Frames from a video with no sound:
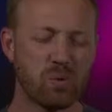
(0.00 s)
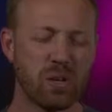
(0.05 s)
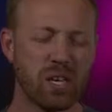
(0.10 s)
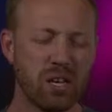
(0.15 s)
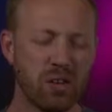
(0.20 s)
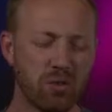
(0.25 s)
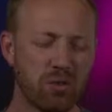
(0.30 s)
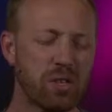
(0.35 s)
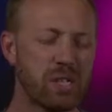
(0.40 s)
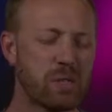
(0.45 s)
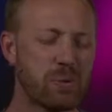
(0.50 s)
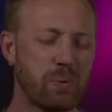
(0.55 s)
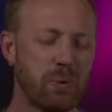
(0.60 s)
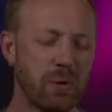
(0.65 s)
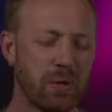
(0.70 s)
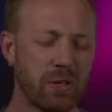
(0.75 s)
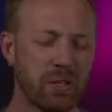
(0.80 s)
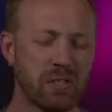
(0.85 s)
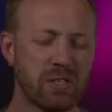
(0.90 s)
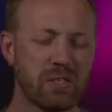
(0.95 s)
hear these
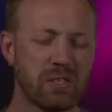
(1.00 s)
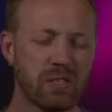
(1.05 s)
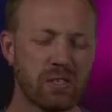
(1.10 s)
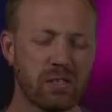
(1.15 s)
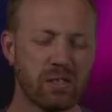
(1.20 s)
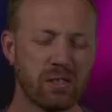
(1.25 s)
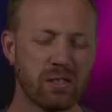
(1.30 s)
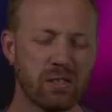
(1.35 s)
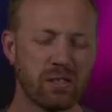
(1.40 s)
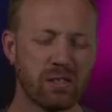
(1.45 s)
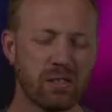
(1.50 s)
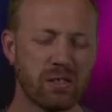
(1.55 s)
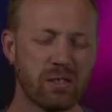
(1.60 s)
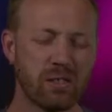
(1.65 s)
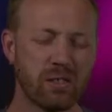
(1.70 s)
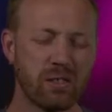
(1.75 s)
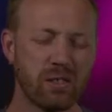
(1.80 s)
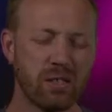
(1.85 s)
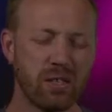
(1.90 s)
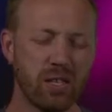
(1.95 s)
words,
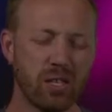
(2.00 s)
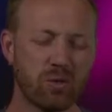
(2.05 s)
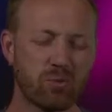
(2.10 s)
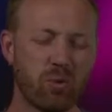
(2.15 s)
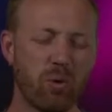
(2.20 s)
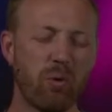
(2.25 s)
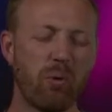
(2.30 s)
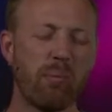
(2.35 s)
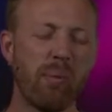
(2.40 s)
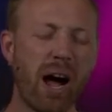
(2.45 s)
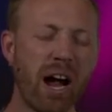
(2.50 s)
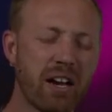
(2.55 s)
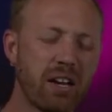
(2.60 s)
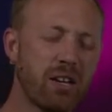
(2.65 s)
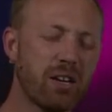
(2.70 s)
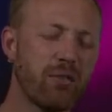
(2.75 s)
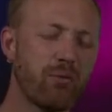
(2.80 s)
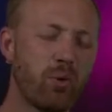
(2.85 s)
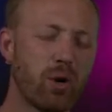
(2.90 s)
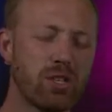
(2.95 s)
as we're
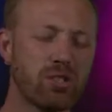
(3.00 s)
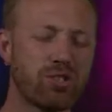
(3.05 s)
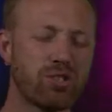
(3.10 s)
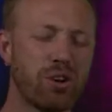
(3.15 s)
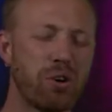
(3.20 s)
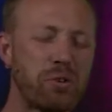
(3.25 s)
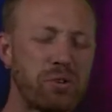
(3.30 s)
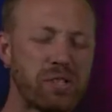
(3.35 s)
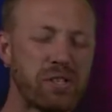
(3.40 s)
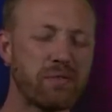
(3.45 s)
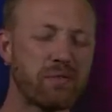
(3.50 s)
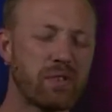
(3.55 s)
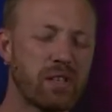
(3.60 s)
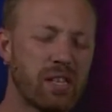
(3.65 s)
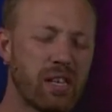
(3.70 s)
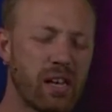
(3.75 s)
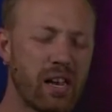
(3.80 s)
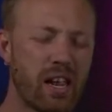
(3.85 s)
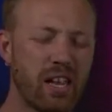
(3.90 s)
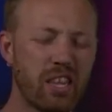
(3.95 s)
reminded of what Joseph
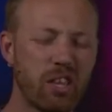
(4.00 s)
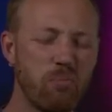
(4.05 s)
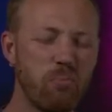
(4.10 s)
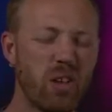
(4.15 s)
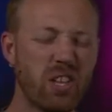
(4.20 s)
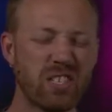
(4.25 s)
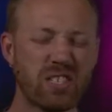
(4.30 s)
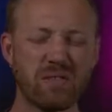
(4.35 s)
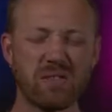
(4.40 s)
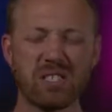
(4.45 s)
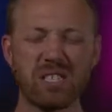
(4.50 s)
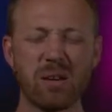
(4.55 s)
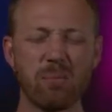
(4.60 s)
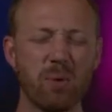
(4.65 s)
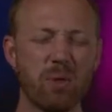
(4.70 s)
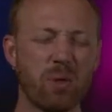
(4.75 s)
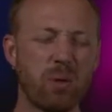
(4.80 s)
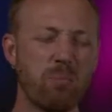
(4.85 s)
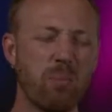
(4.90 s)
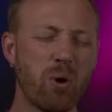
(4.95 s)
did in the midst of some
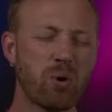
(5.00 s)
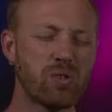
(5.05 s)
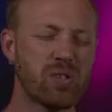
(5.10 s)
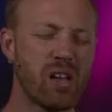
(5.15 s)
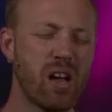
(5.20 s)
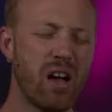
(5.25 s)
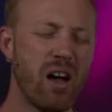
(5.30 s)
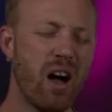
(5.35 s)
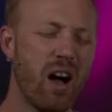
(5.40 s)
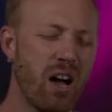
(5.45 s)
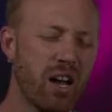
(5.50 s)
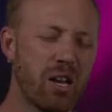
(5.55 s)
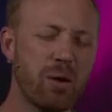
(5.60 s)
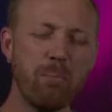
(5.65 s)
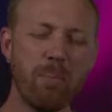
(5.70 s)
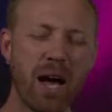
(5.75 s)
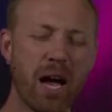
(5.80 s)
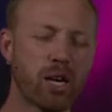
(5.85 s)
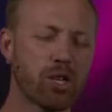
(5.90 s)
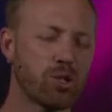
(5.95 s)
of the most
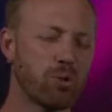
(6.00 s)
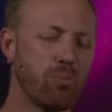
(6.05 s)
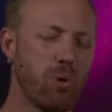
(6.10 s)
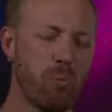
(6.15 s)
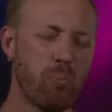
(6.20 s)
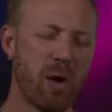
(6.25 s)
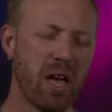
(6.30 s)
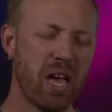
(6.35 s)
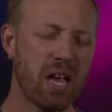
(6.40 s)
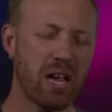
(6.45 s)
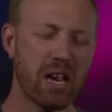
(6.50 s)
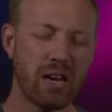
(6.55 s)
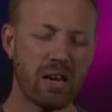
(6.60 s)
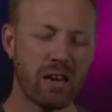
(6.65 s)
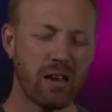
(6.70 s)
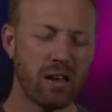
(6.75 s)
unimaginable pain,